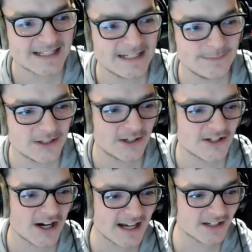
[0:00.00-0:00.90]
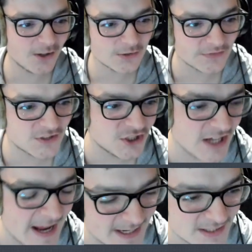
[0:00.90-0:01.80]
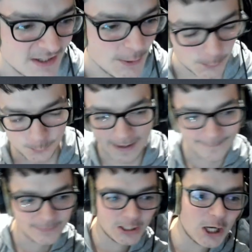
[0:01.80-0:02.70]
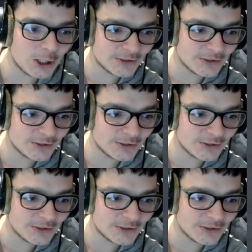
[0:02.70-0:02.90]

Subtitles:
I seem to chat a lot of shit, ramble on,